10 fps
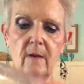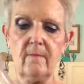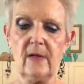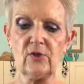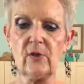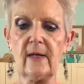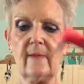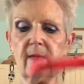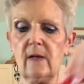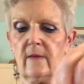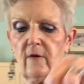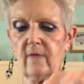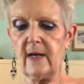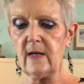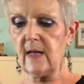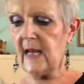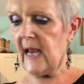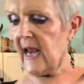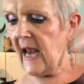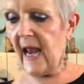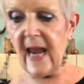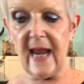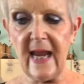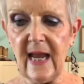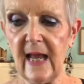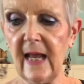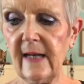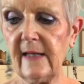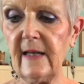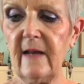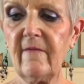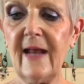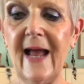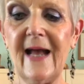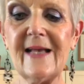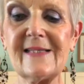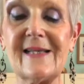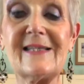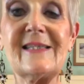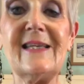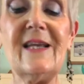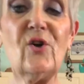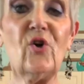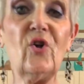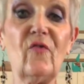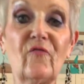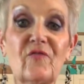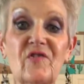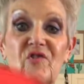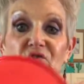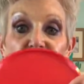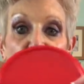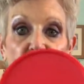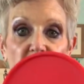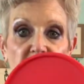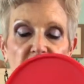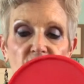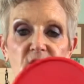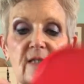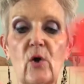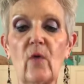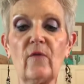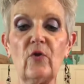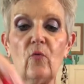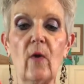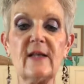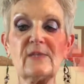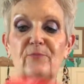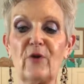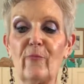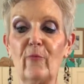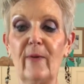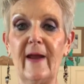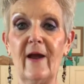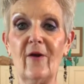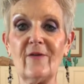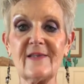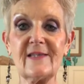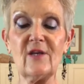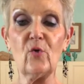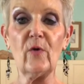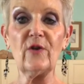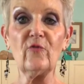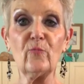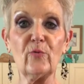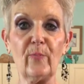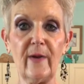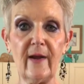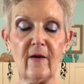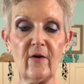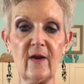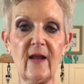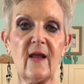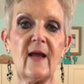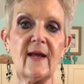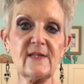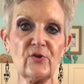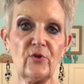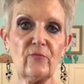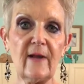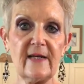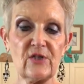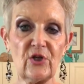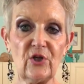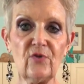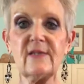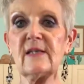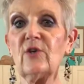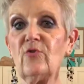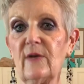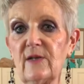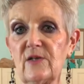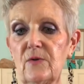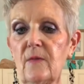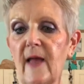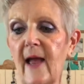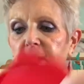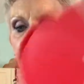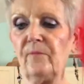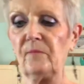Make sure I got that on there right. And it even has a seal for storage, so if you want to pre-prepare and seal what you've prepared until you're ready to use it, you can do that.